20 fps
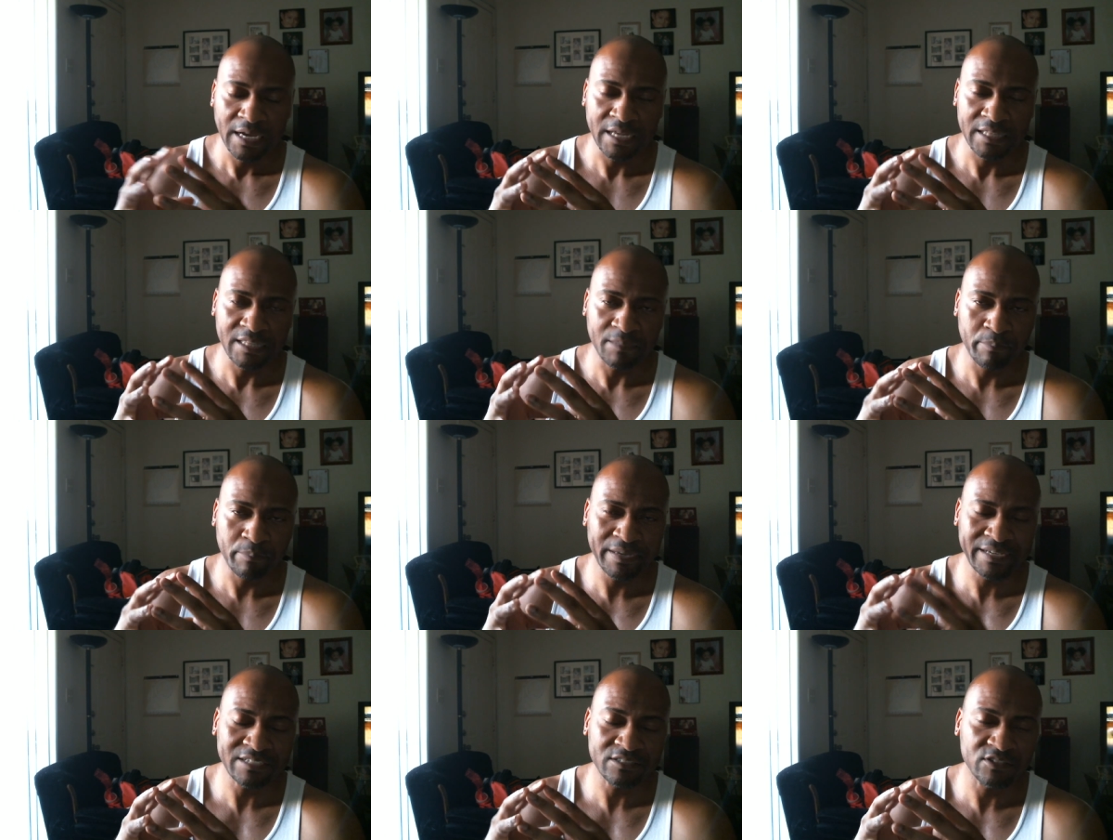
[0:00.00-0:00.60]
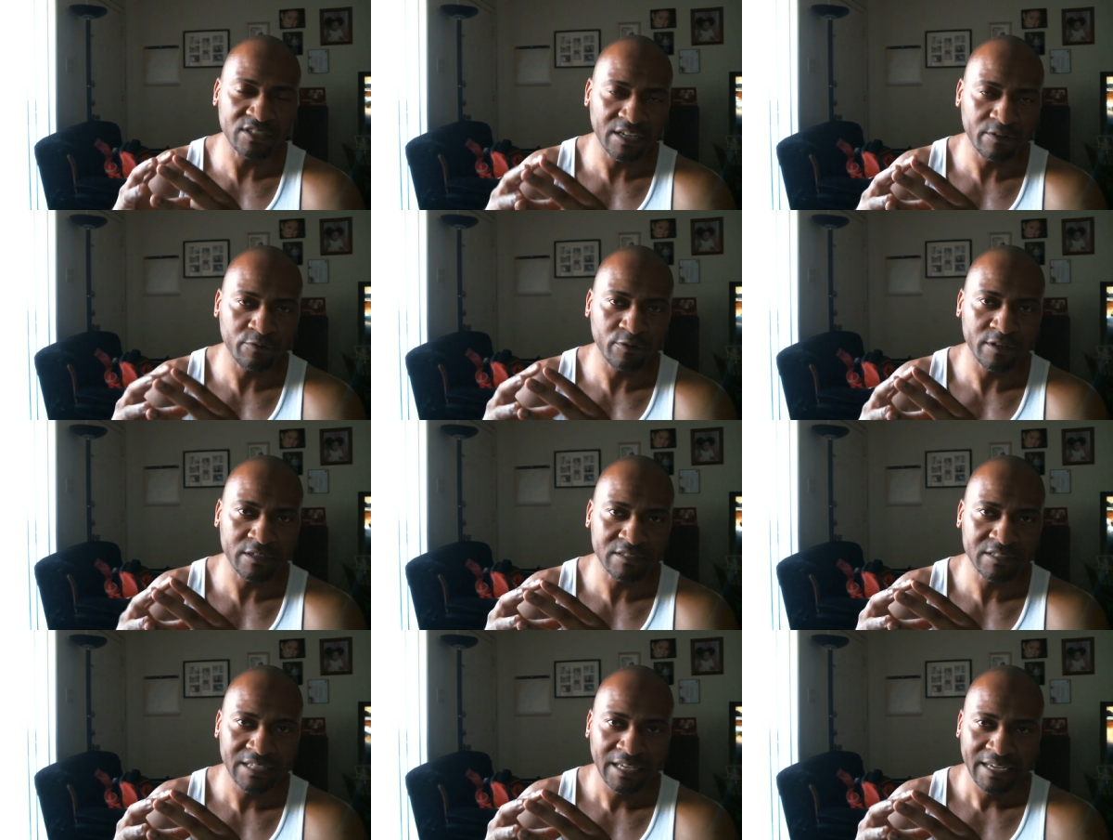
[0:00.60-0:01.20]
The biggest
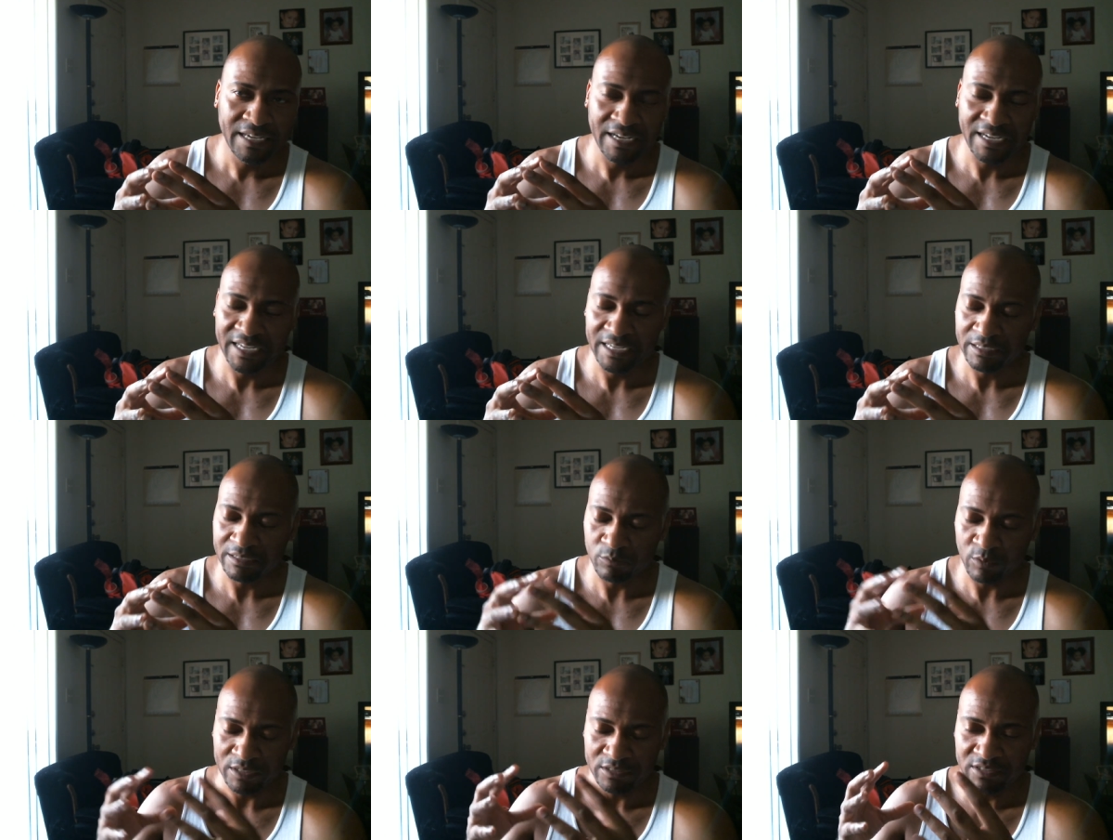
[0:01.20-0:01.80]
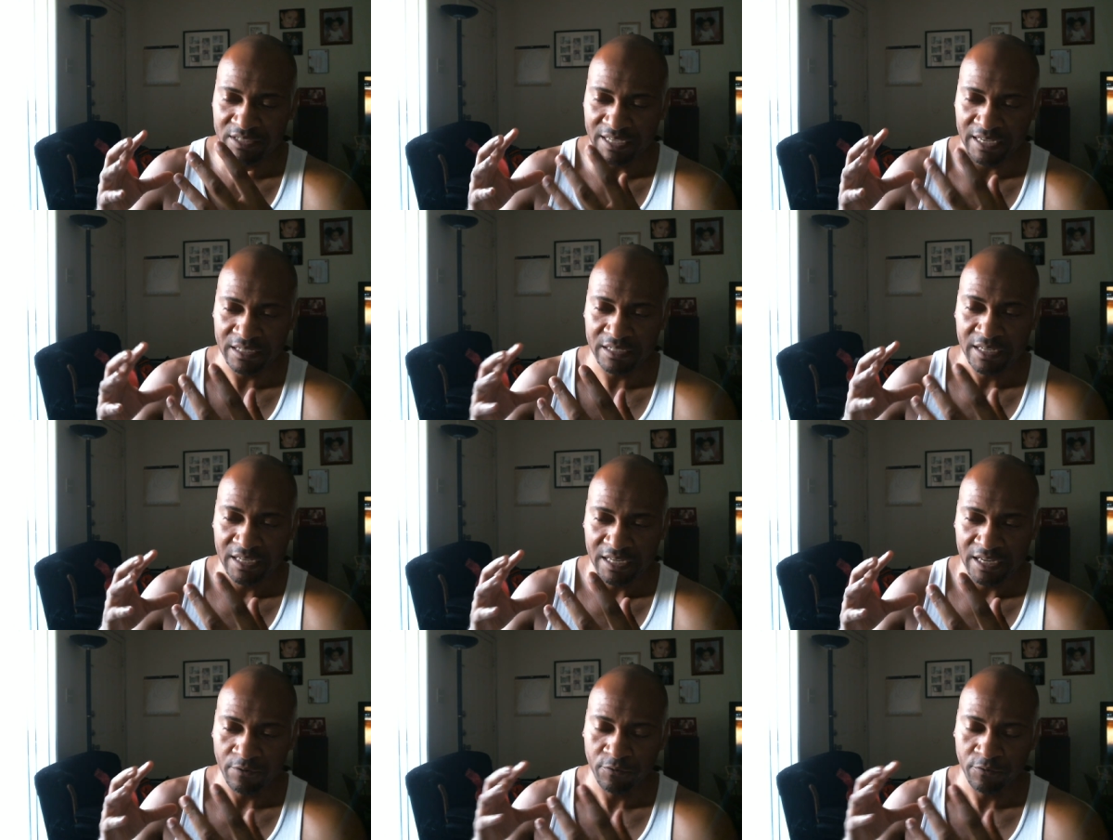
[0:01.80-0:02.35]
difference, and once again,